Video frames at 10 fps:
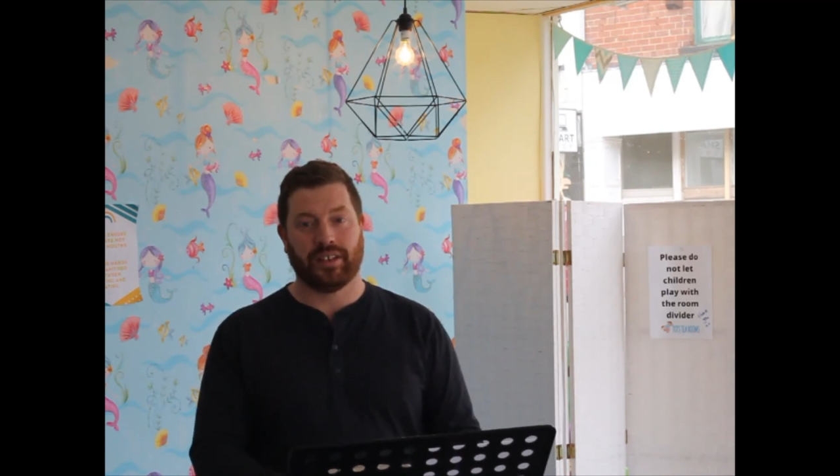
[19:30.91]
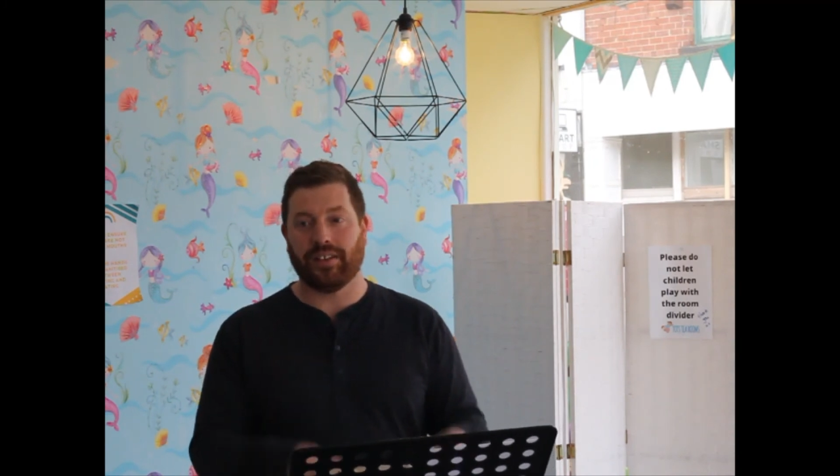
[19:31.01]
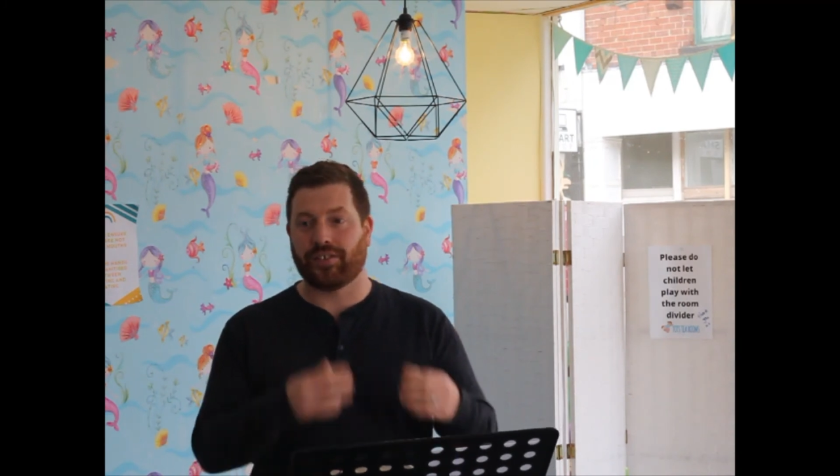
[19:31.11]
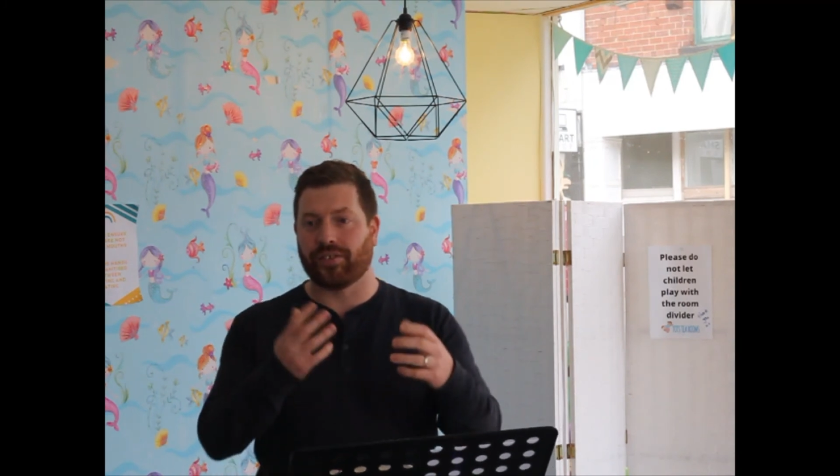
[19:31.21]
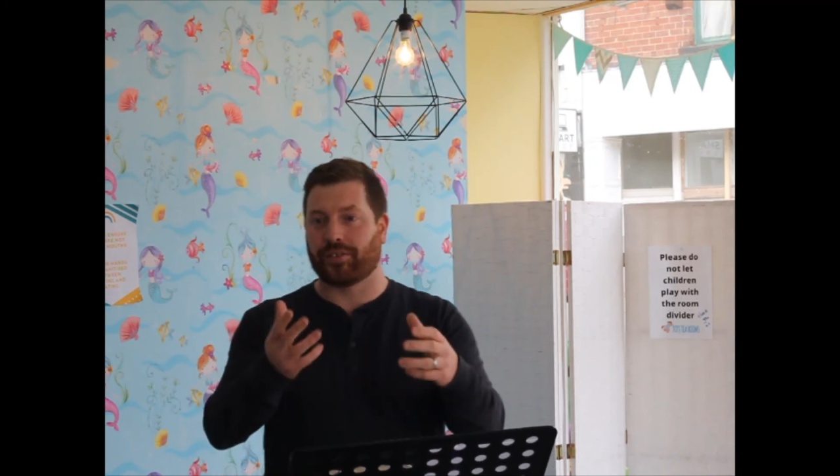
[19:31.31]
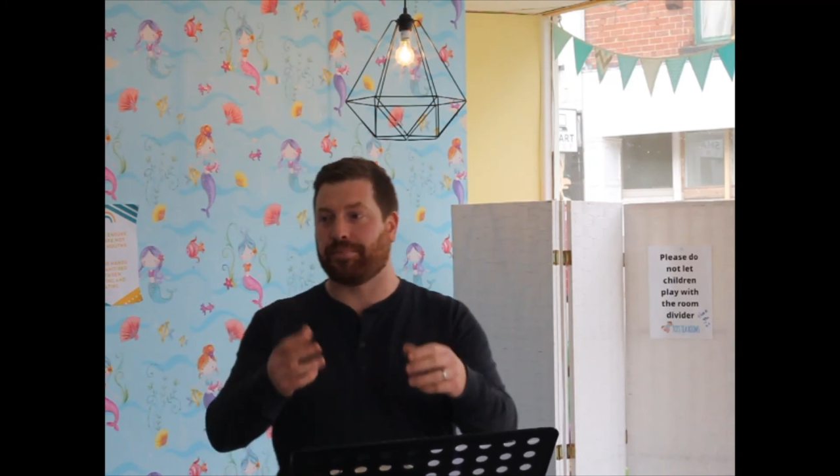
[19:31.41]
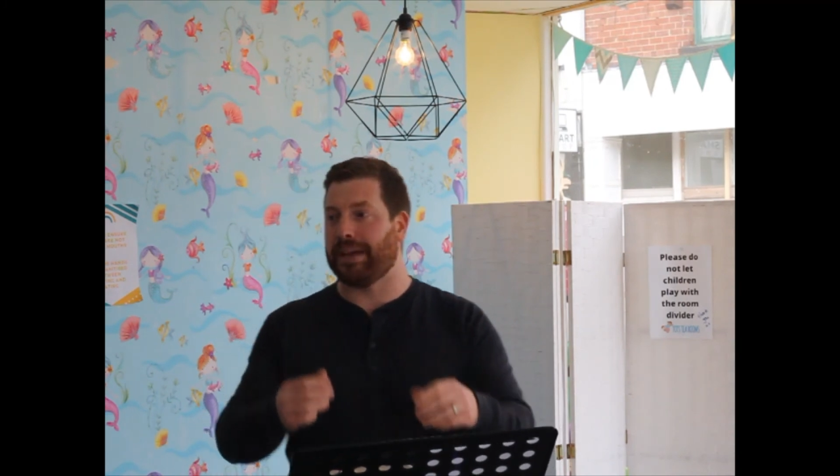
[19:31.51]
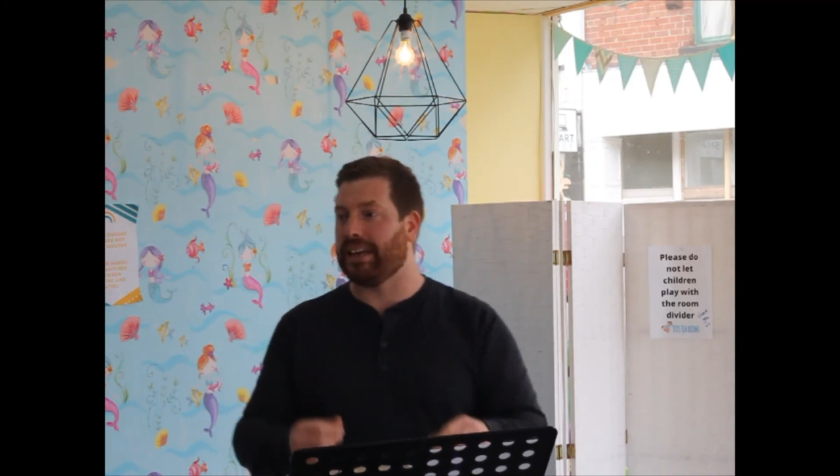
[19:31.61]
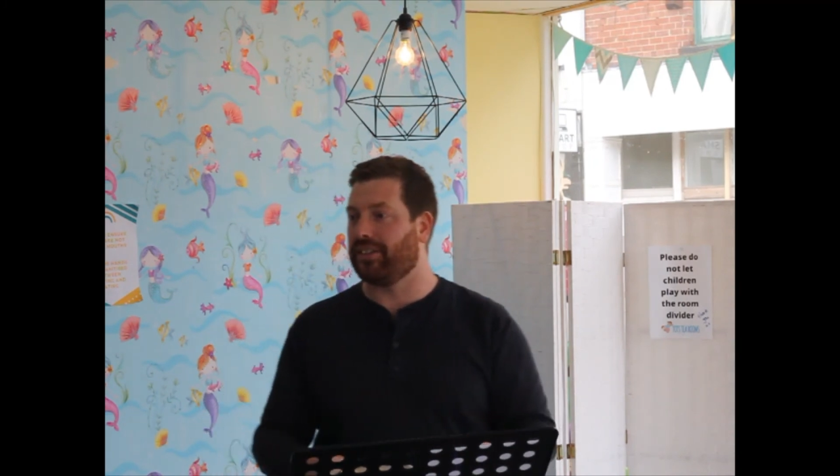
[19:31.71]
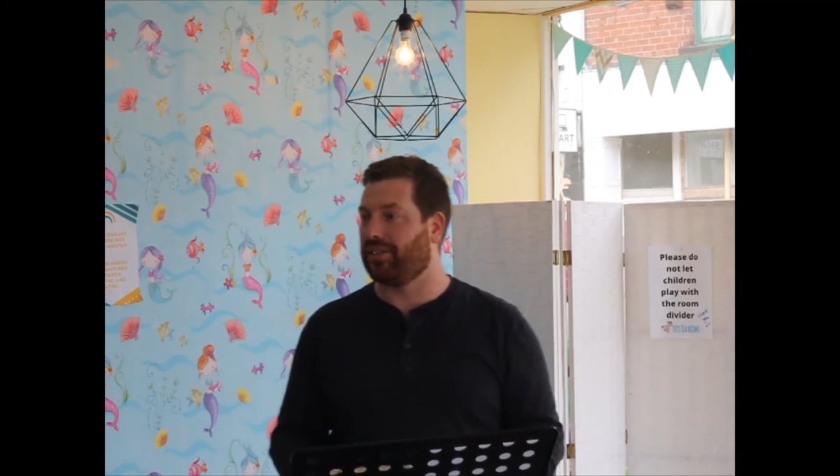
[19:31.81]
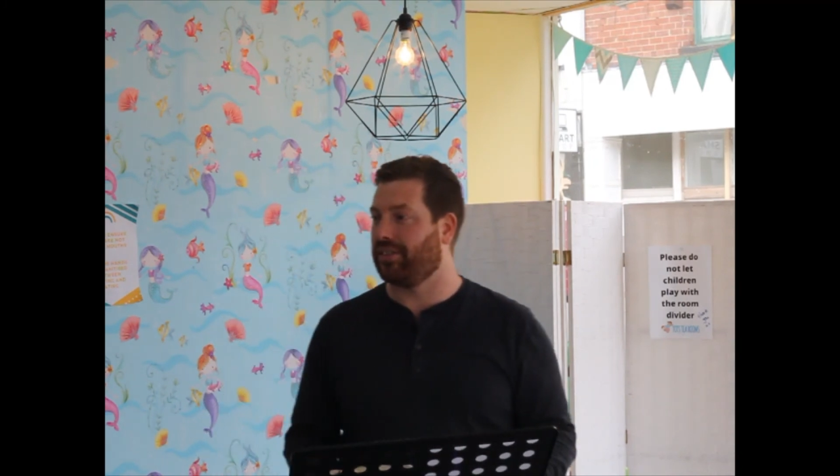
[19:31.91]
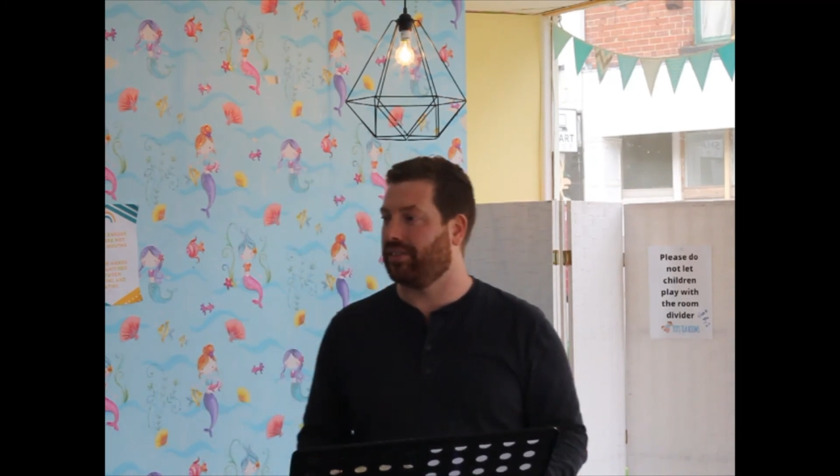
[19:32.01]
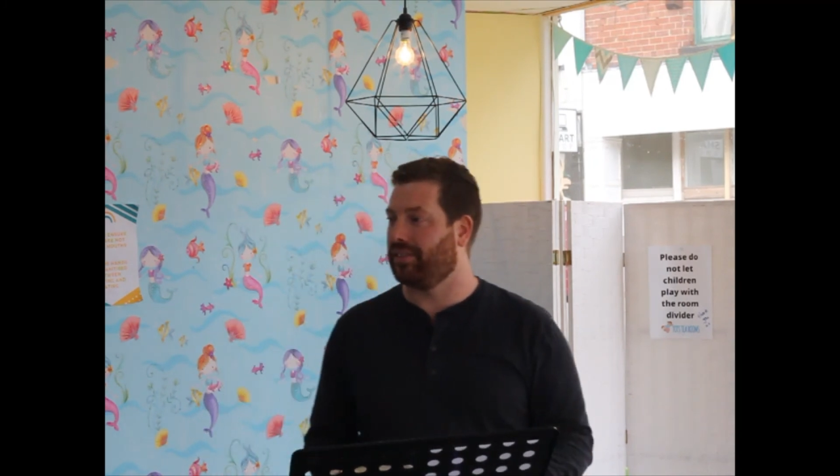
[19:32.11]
gifts of speech.